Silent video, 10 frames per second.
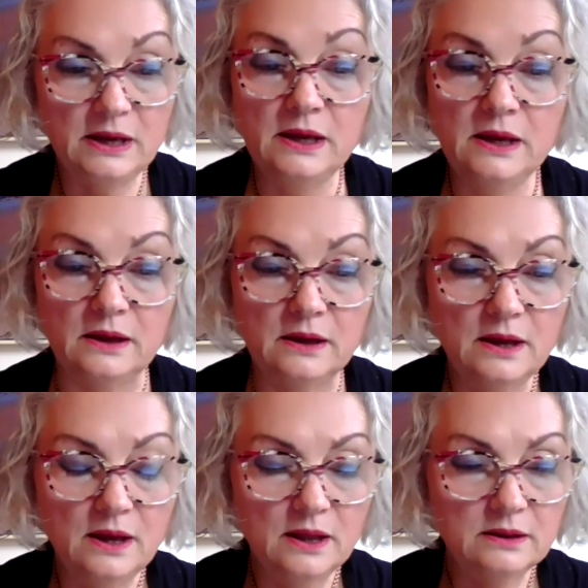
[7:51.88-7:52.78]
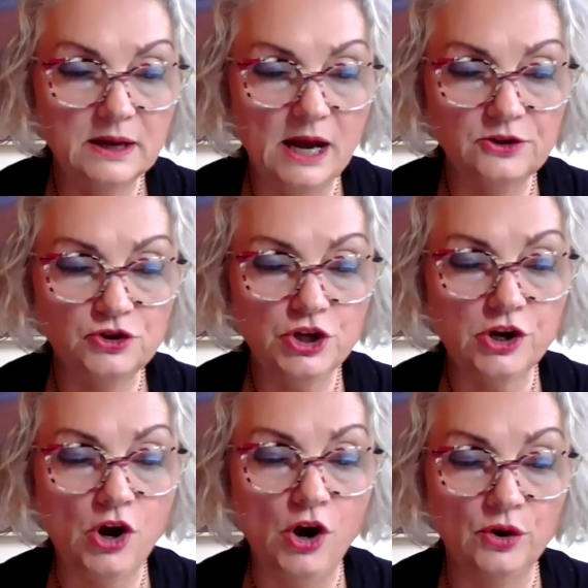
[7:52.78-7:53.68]
E. The
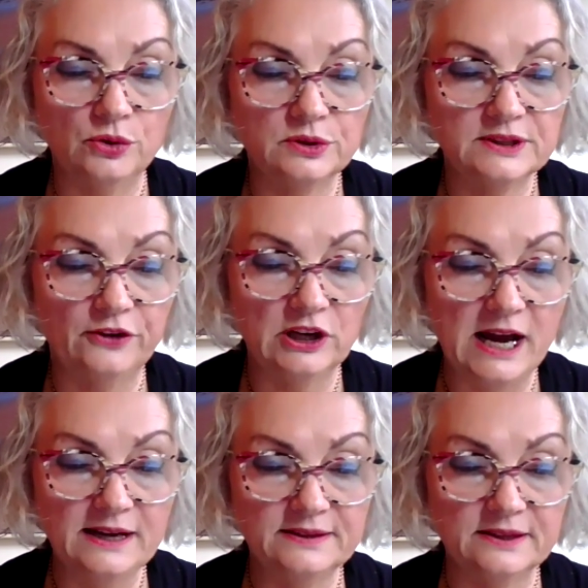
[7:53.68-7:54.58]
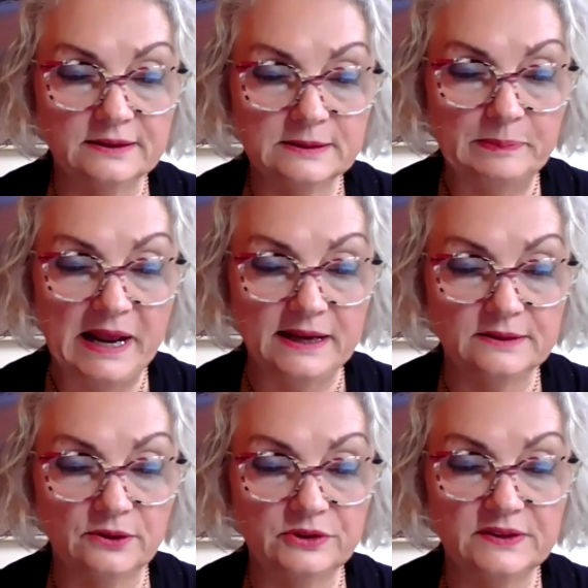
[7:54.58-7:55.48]
country codes for license
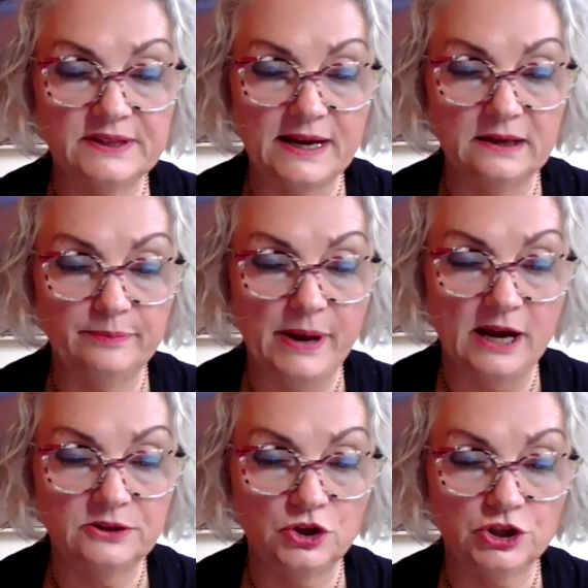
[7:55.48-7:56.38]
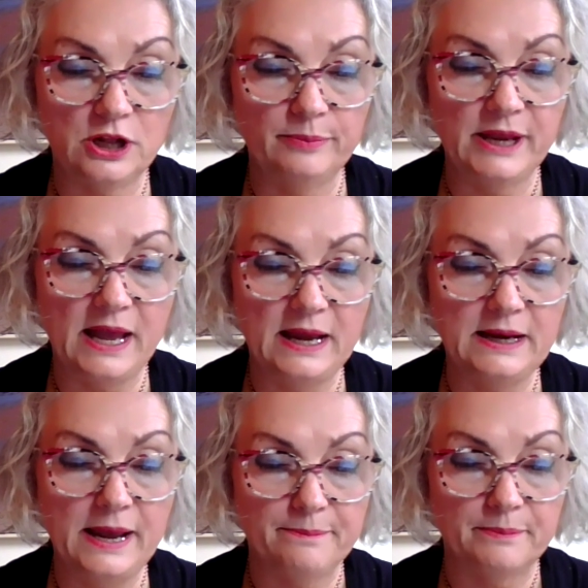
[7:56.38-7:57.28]
plates of the second party shall be
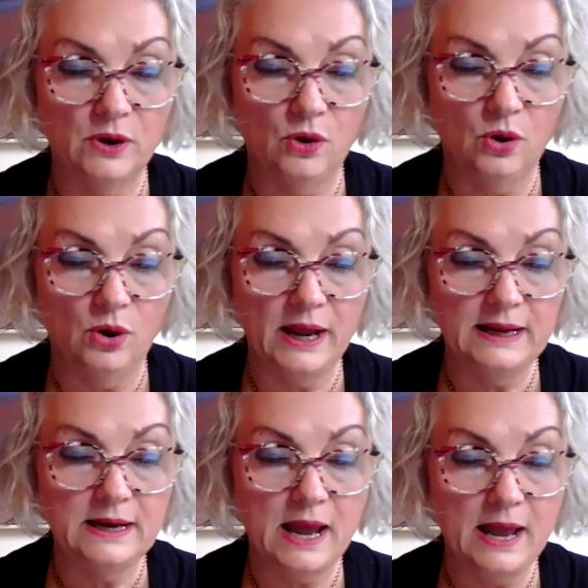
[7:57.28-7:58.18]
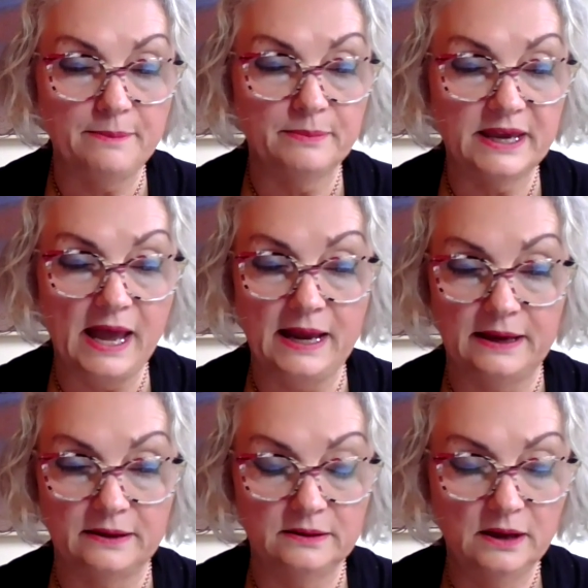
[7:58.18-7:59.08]
NM or
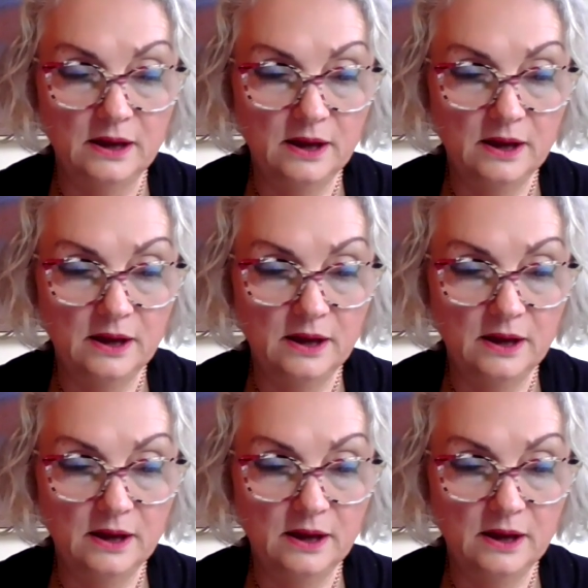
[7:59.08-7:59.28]
NMK.